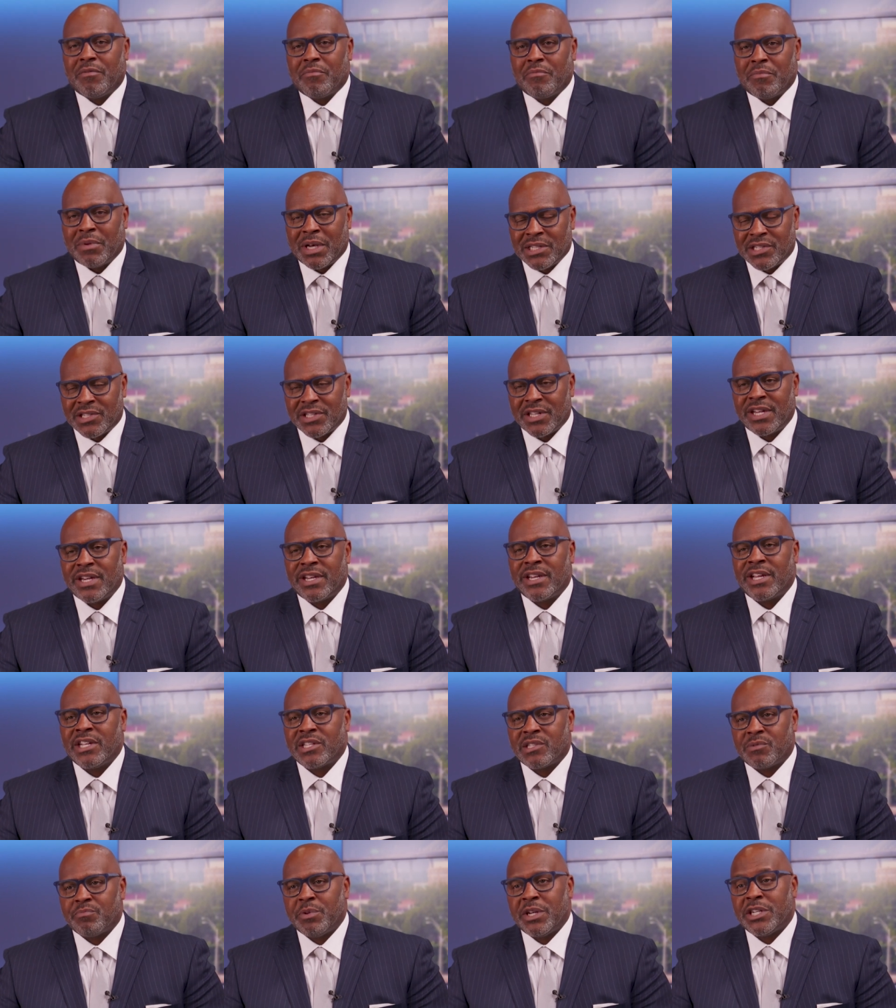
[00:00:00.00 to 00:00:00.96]
My son
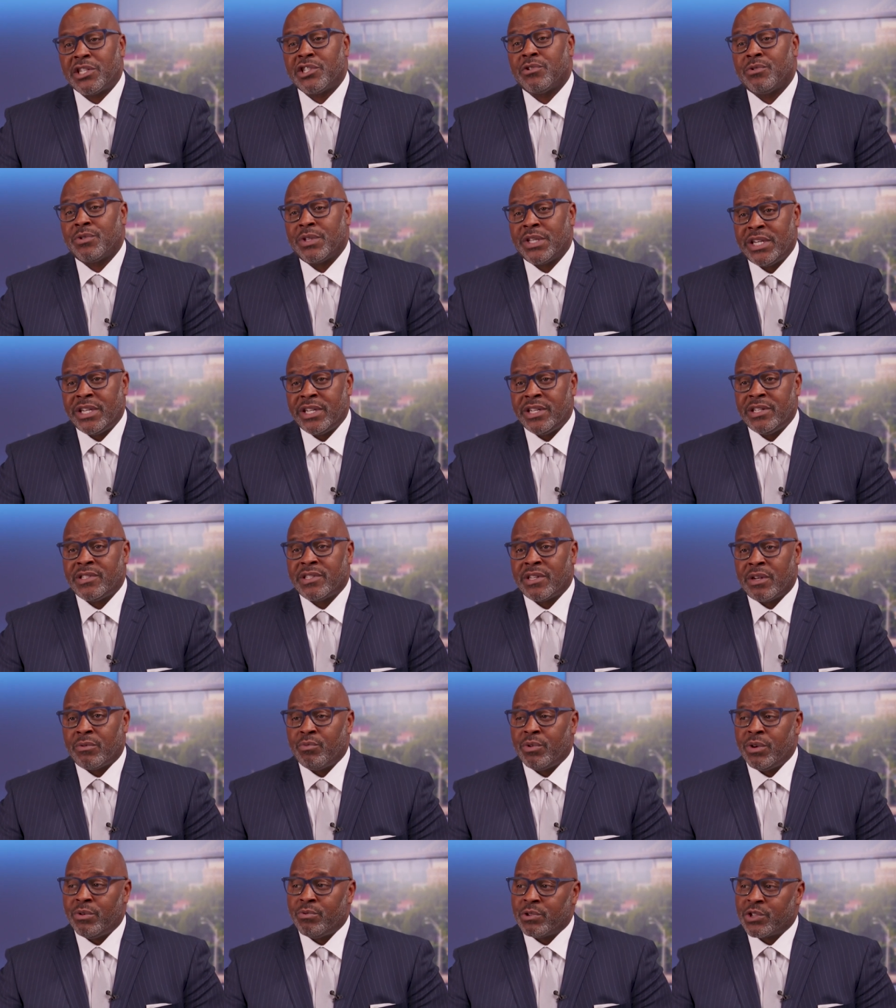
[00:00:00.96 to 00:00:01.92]
has special needs
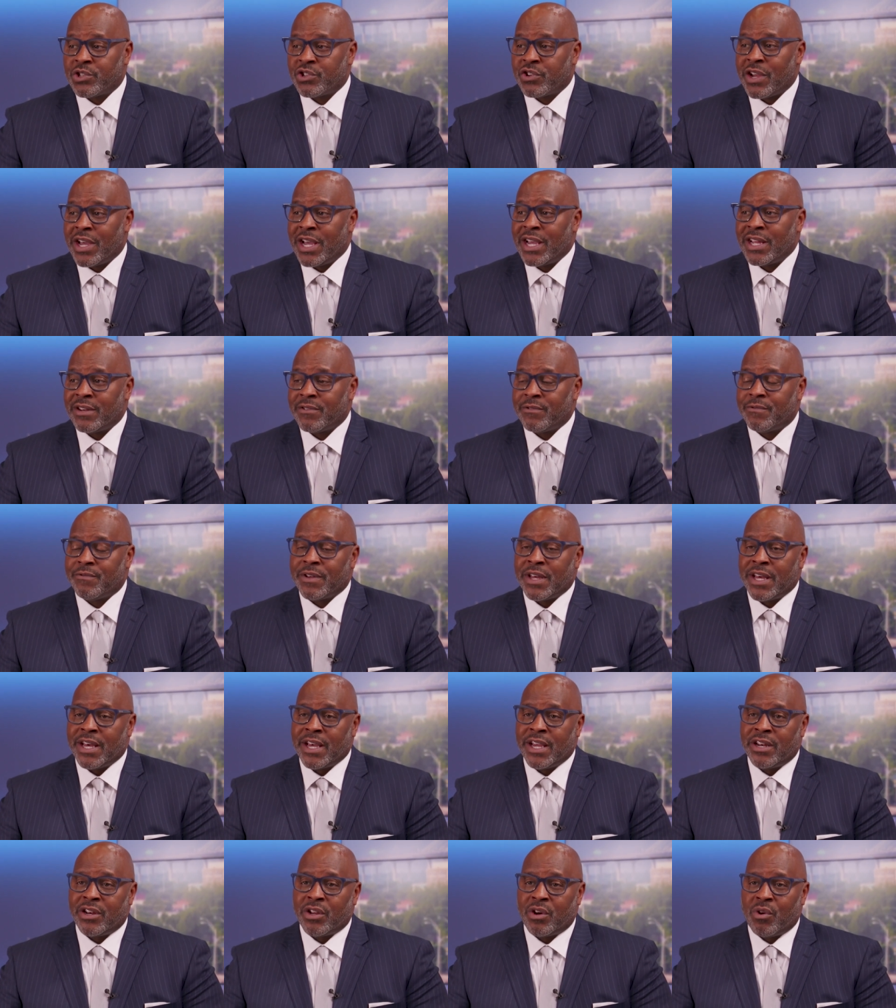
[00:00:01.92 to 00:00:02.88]
and we were trying to
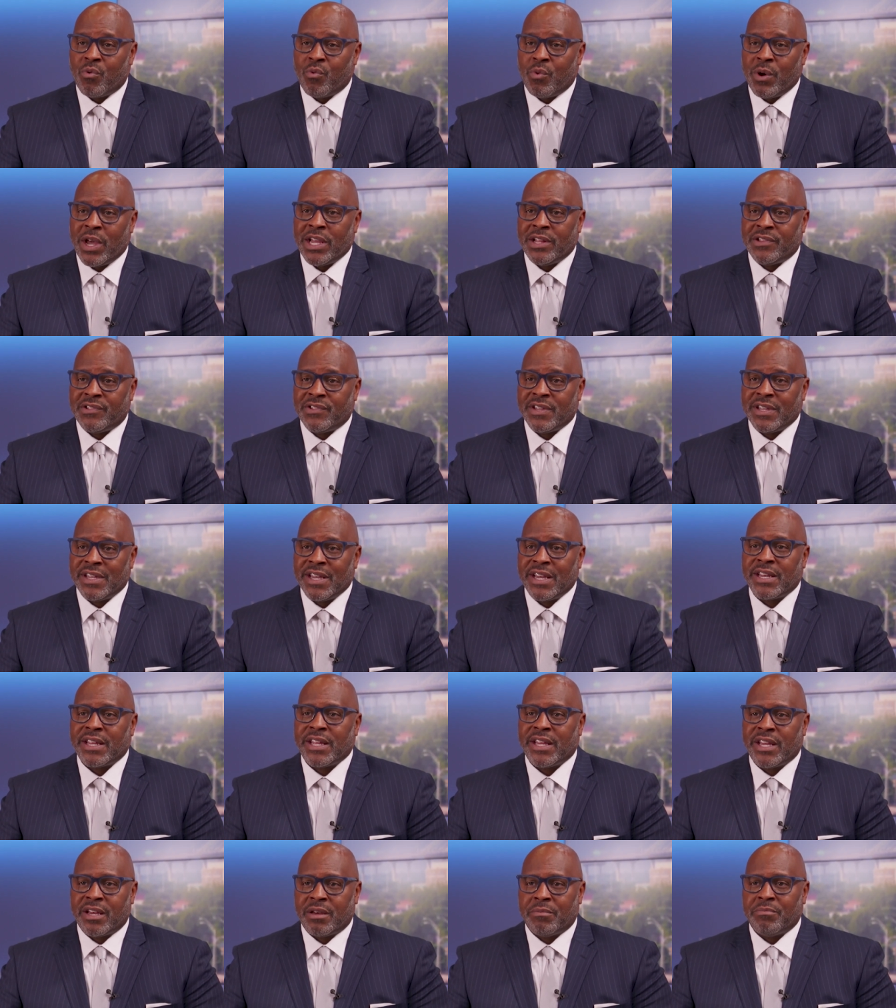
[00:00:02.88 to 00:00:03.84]
find a way to
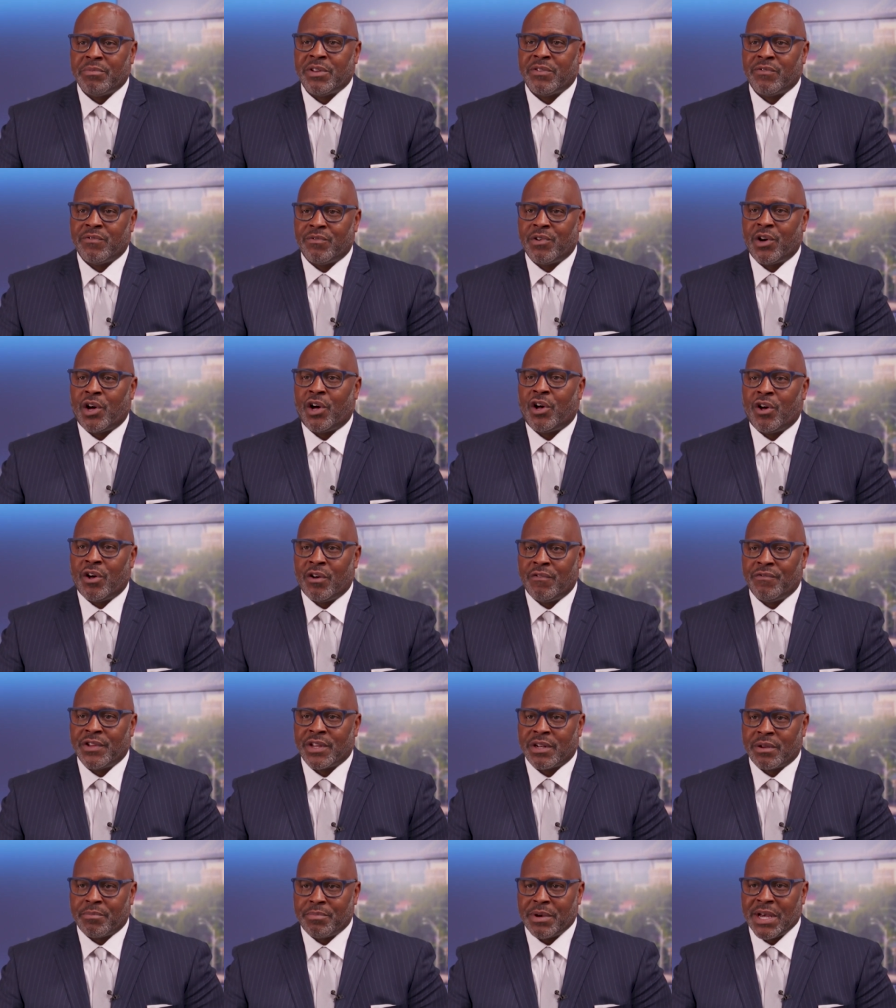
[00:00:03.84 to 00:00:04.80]
get him
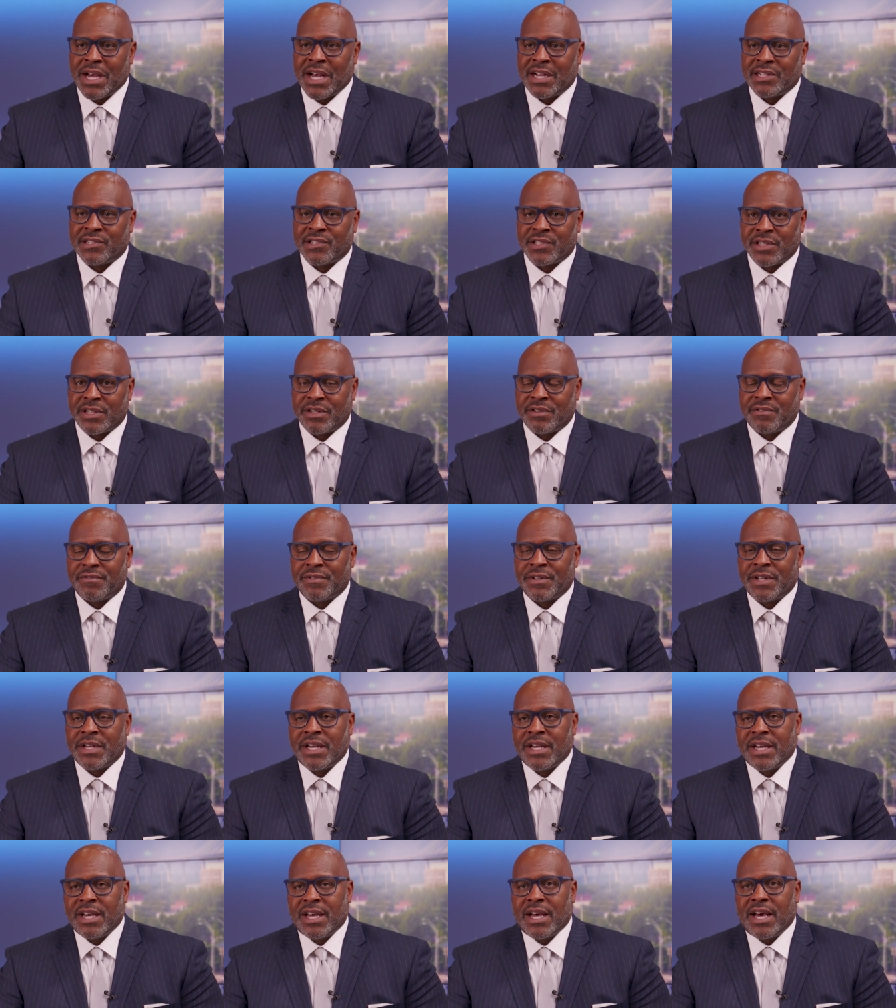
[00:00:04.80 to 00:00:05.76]
involved in a positive
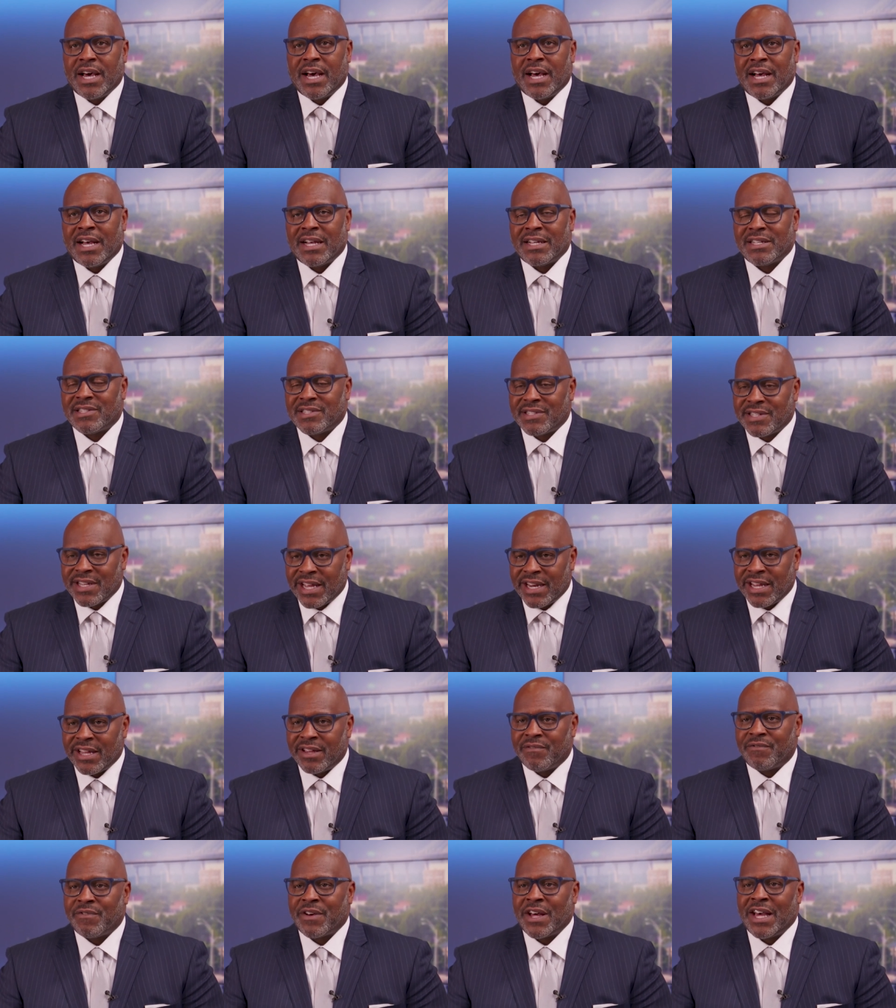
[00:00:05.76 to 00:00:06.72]
uh,
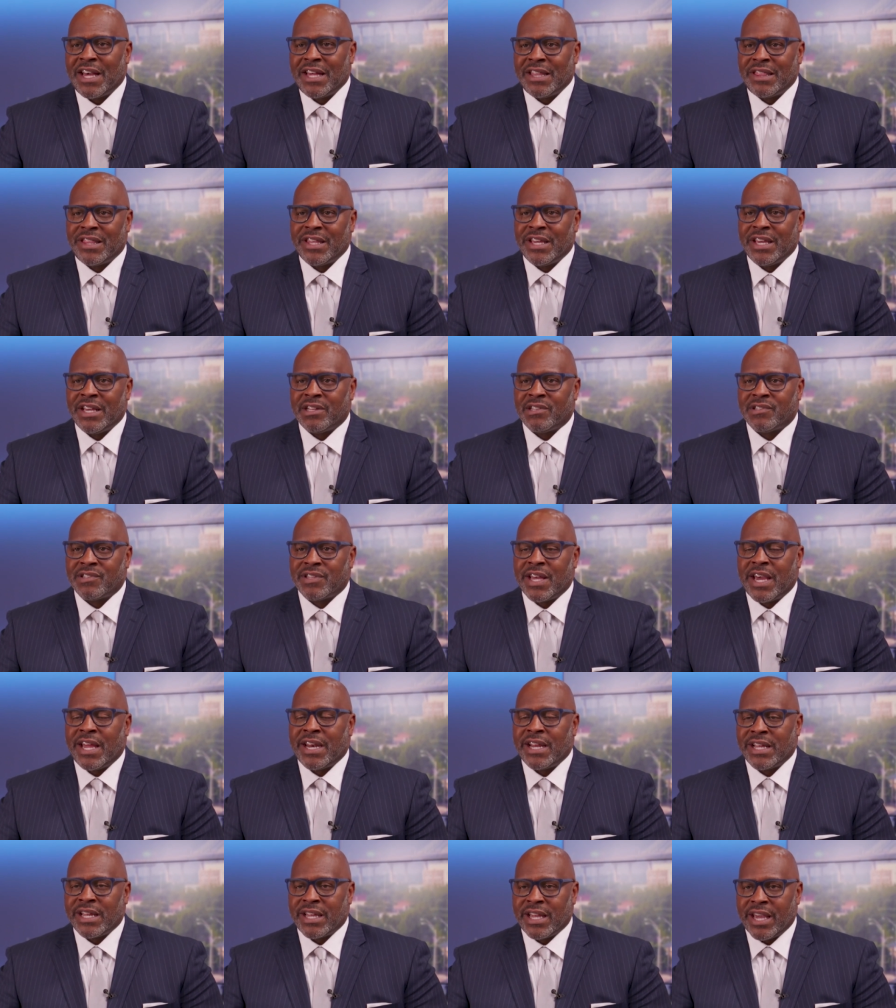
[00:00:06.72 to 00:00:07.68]
setting, find things
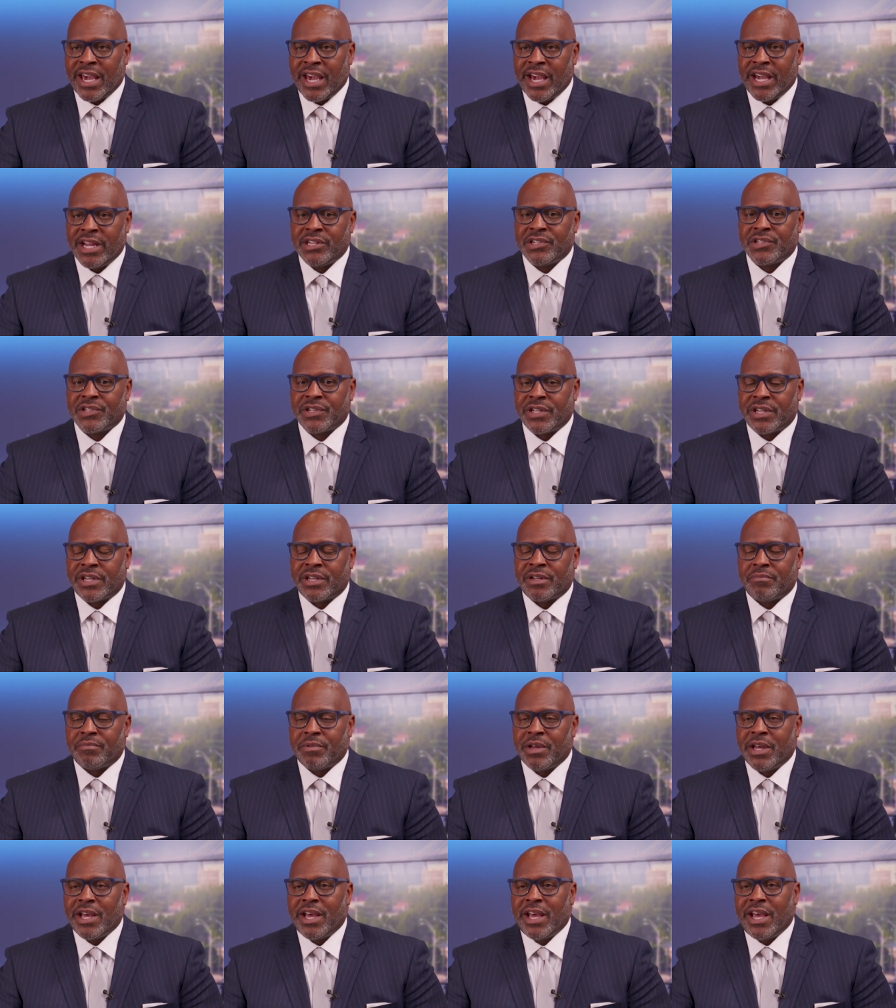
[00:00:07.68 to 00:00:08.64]
that engaged
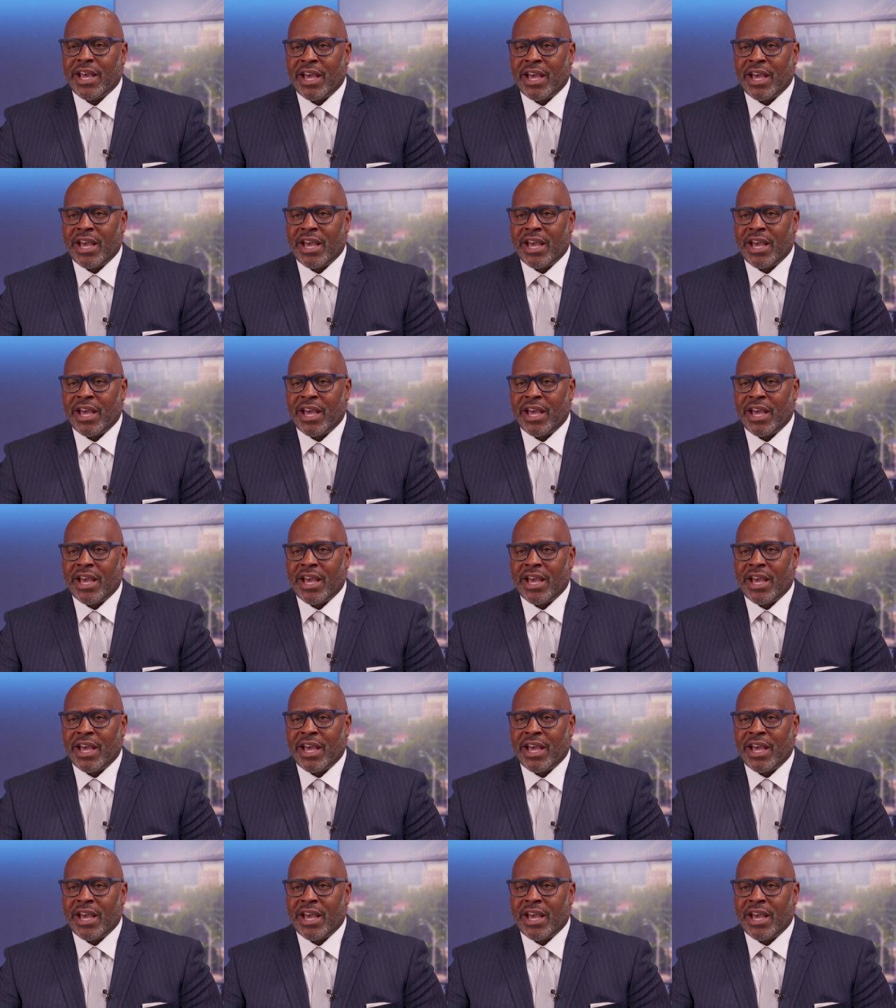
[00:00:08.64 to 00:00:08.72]
him.